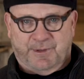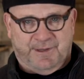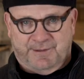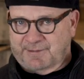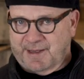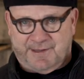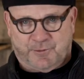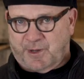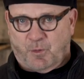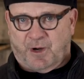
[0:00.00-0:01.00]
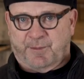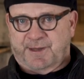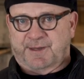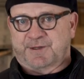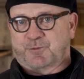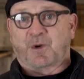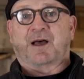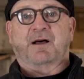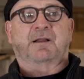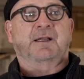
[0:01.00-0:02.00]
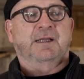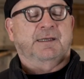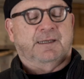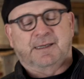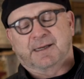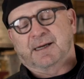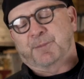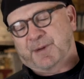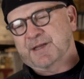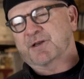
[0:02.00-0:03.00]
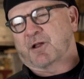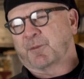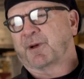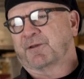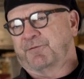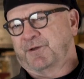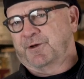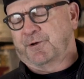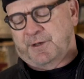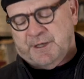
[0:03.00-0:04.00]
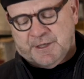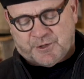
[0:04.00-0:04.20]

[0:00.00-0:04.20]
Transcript: he has great winemaking as well, but it's all about the vineyard.